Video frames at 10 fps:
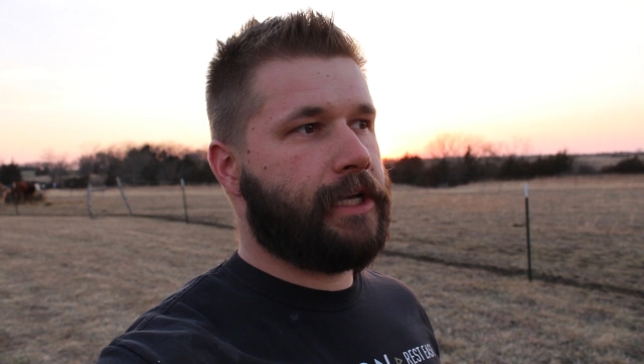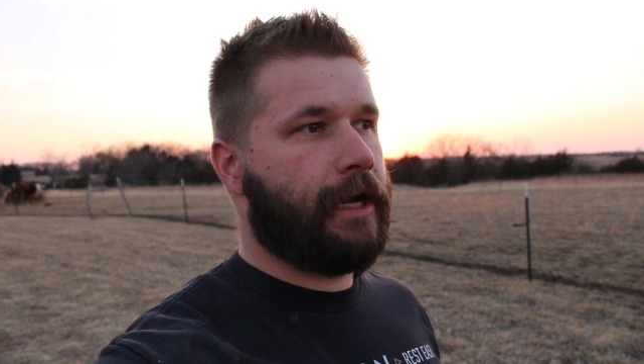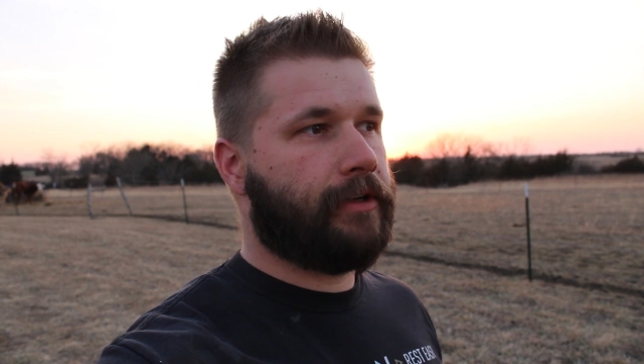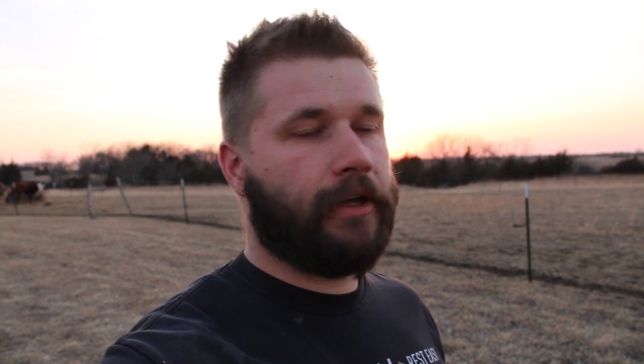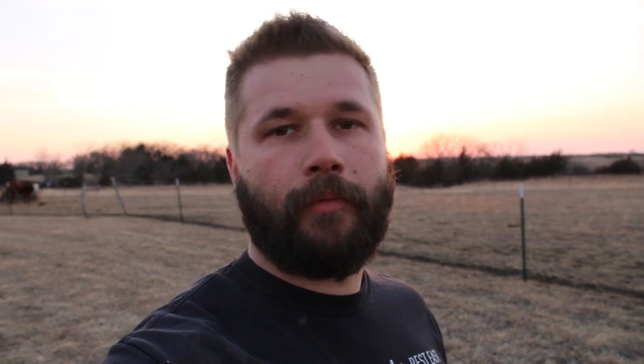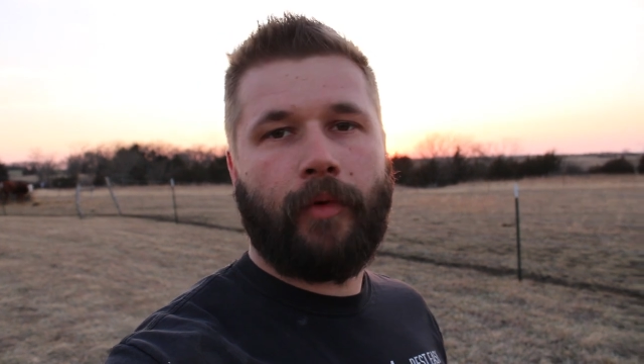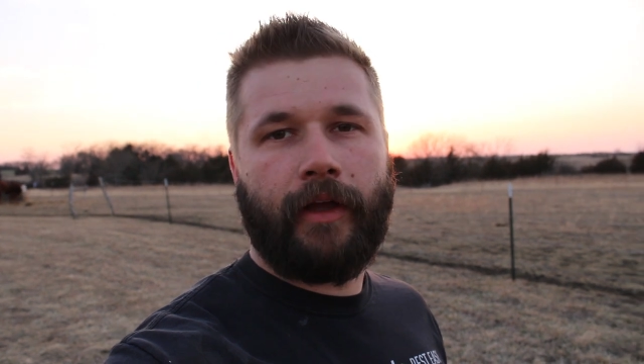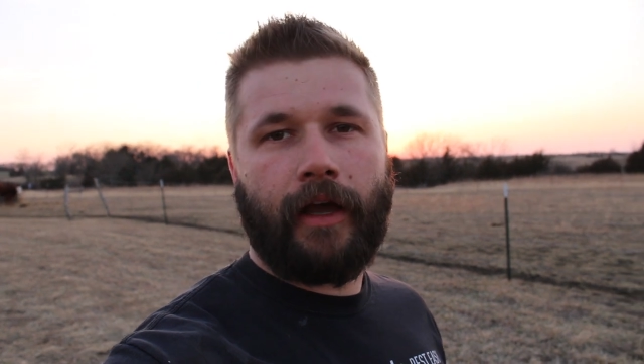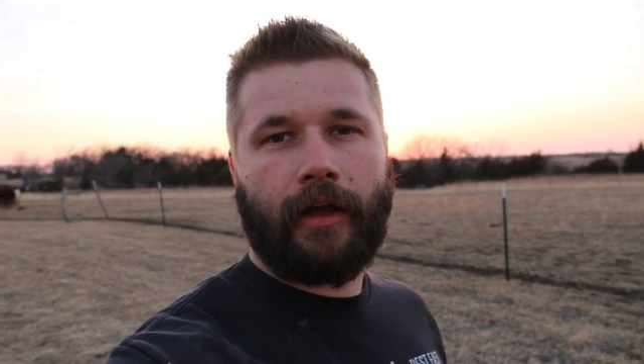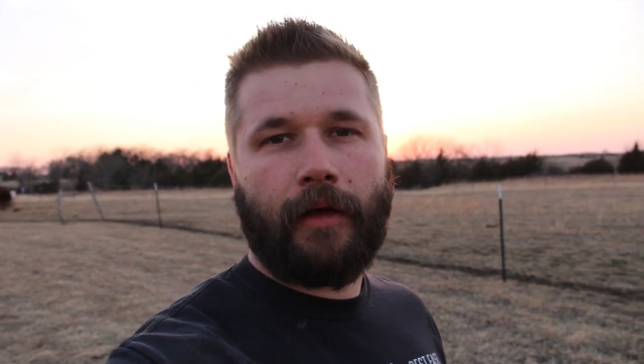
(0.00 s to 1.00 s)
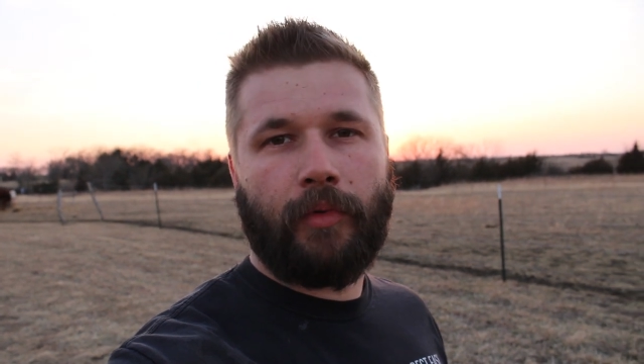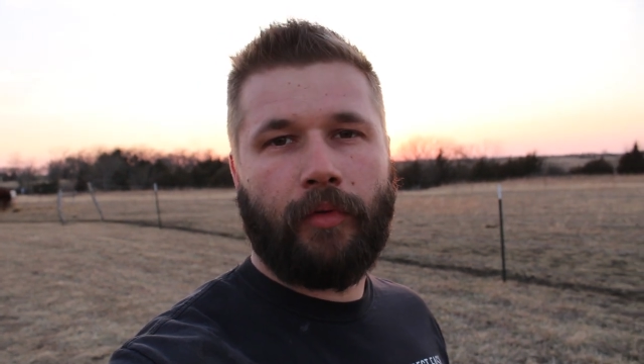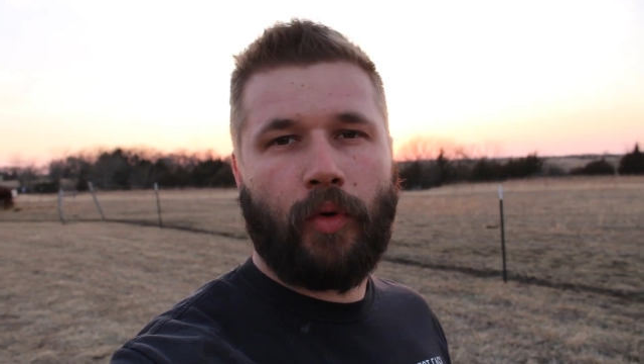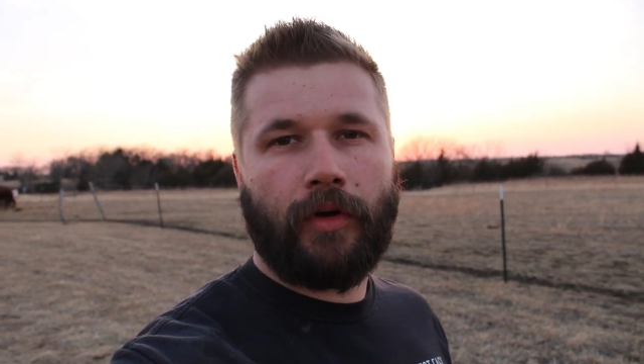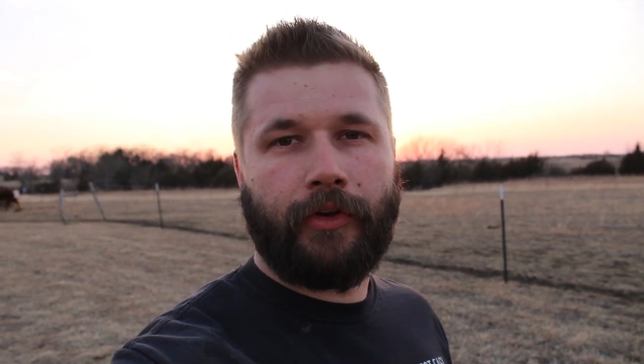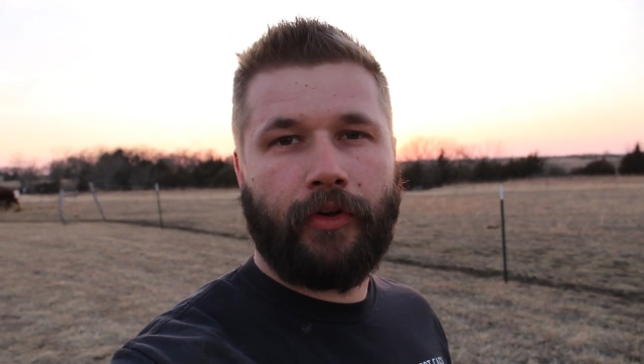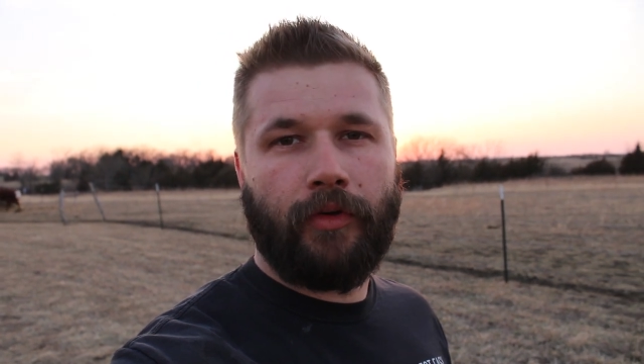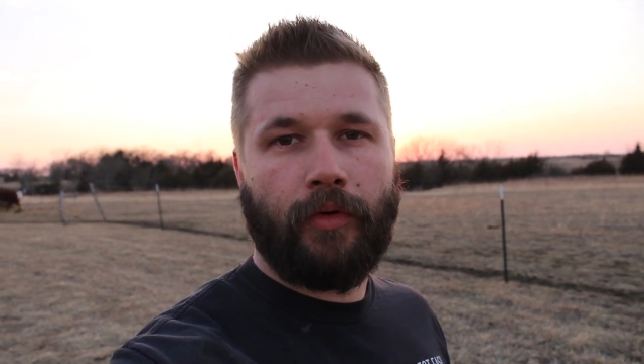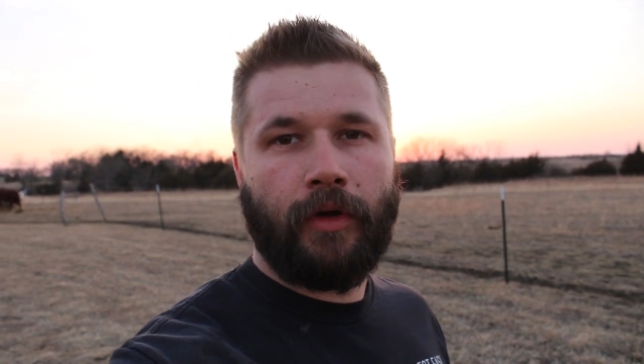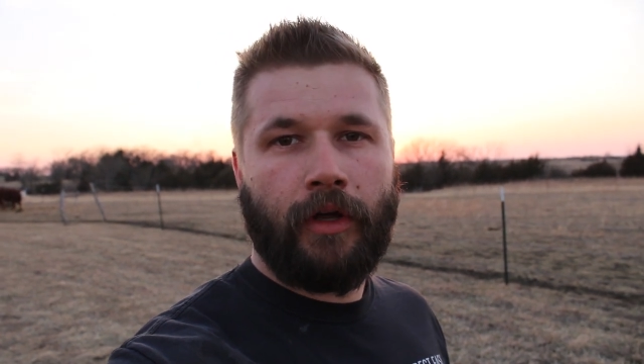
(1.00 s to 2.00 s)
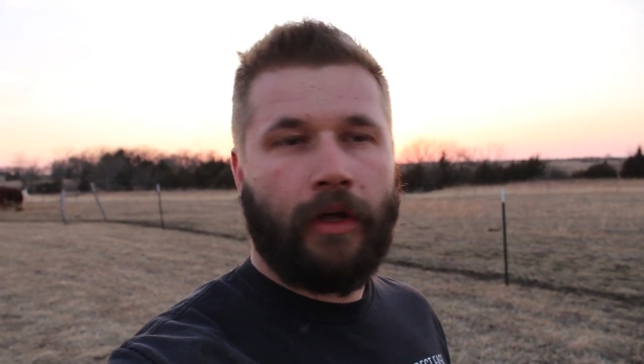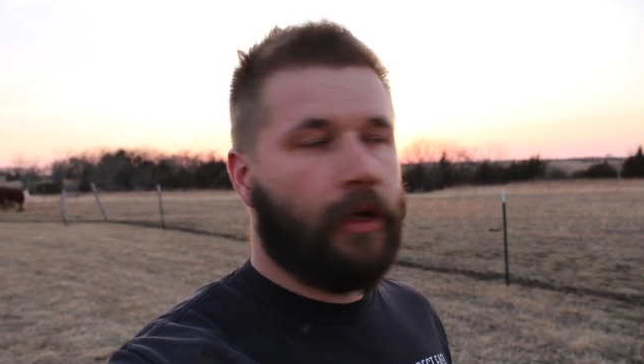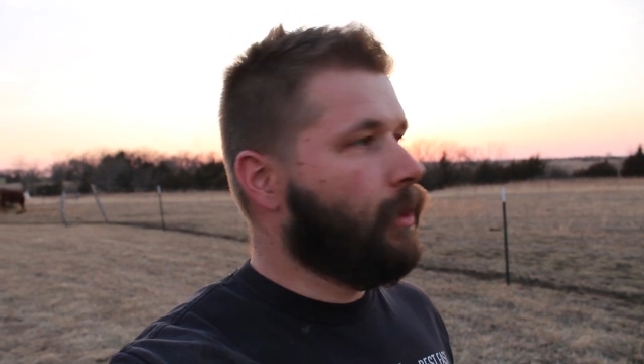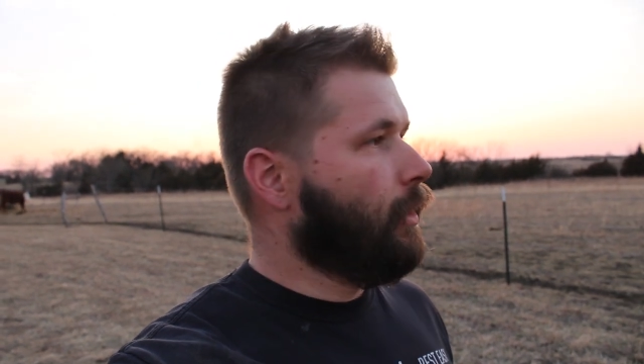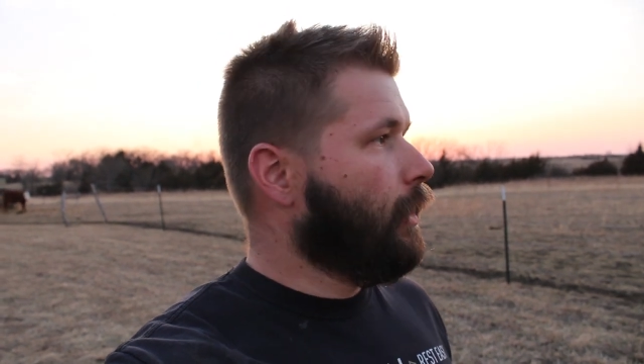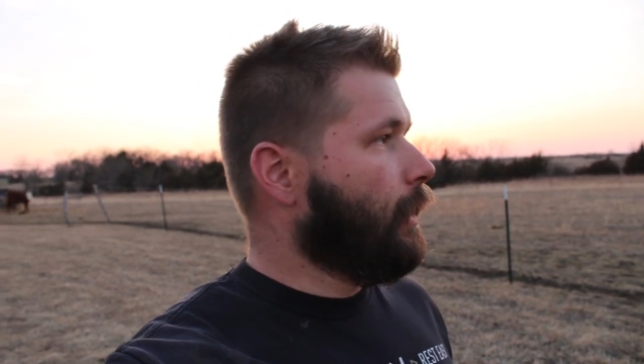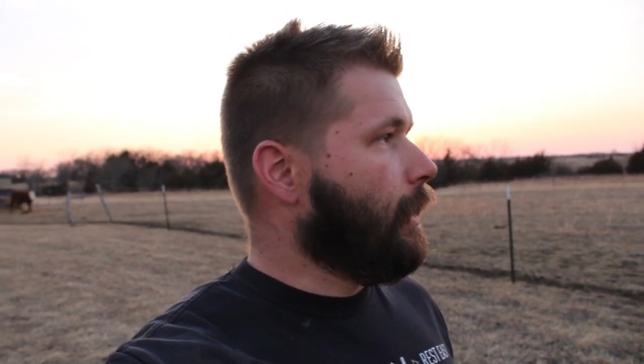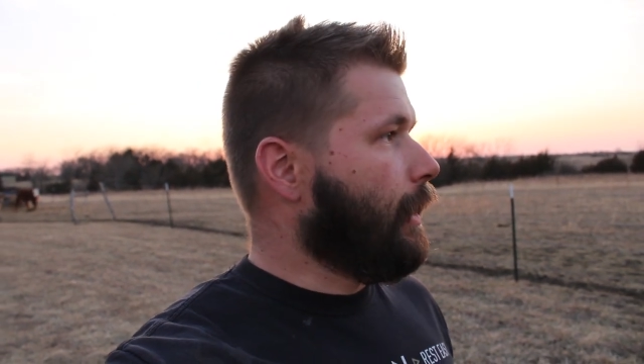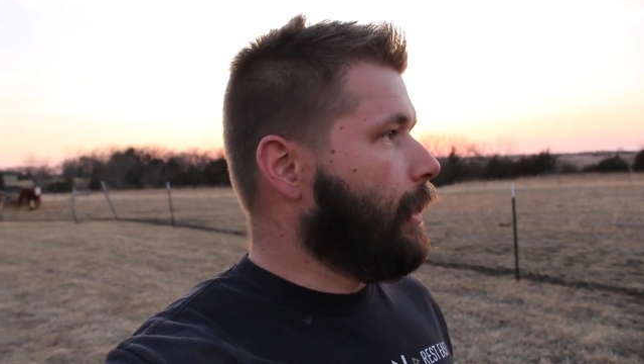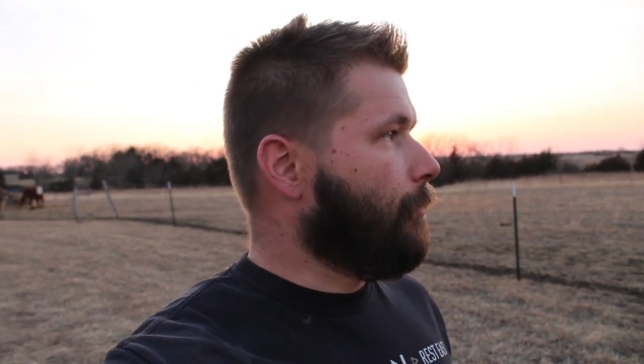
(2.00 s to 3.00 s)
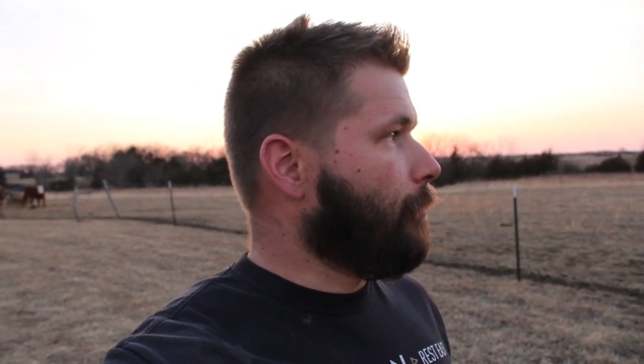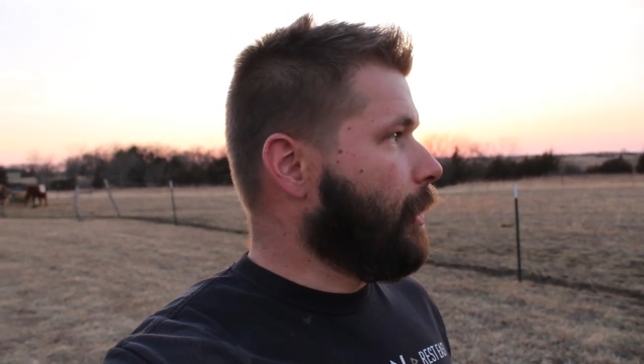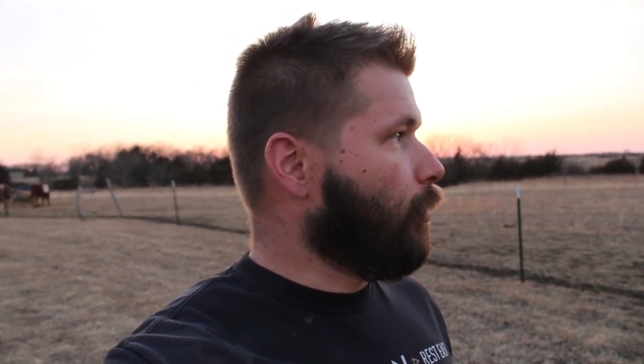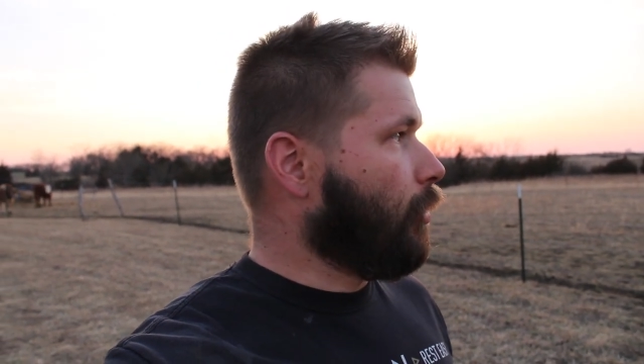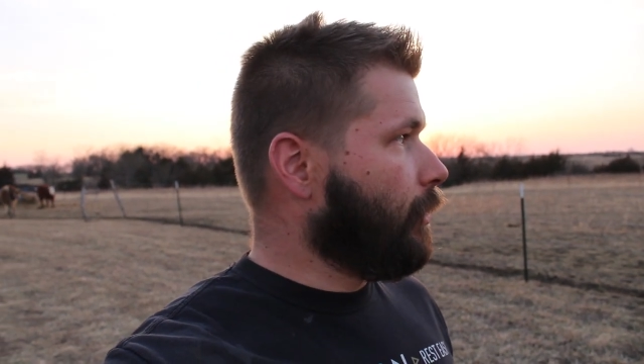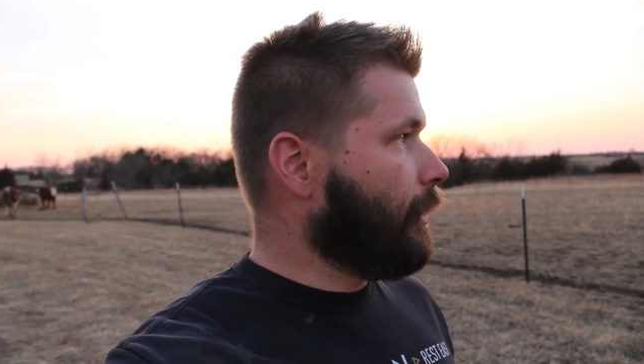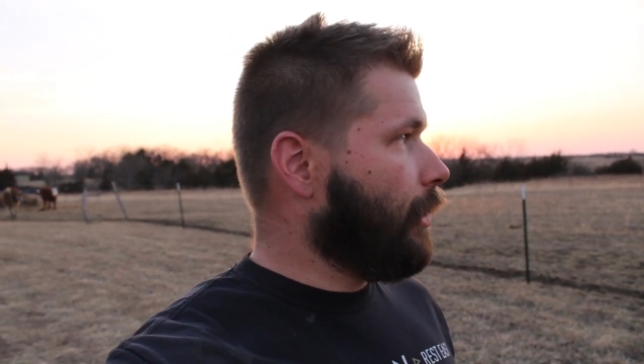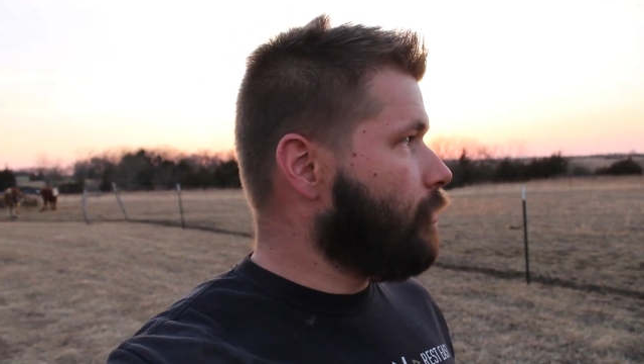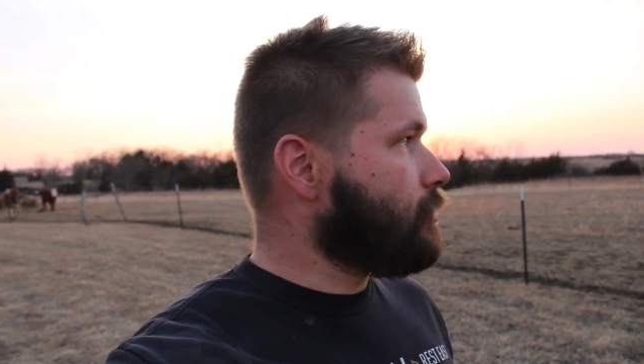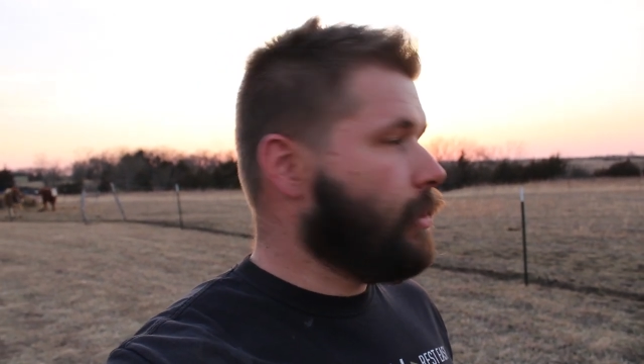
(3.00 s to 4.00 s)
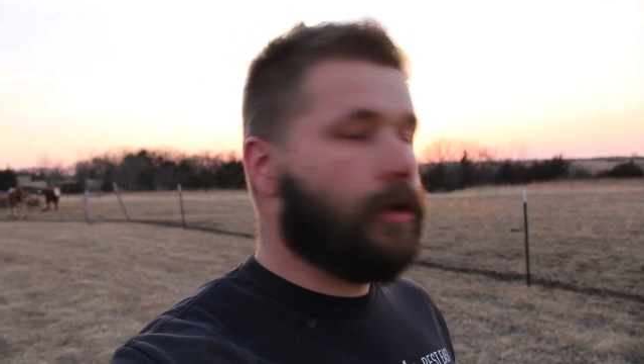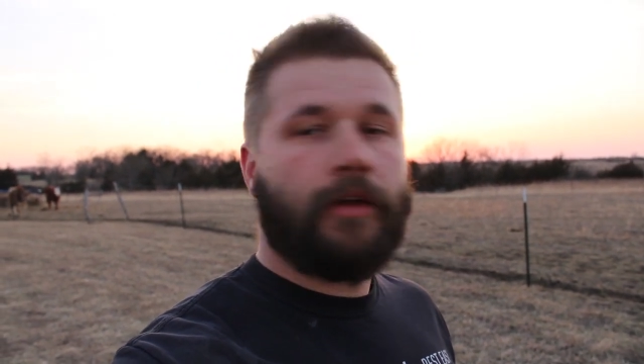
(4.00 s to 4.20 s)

tacked up. We got a couple more to do, um, but we're really close.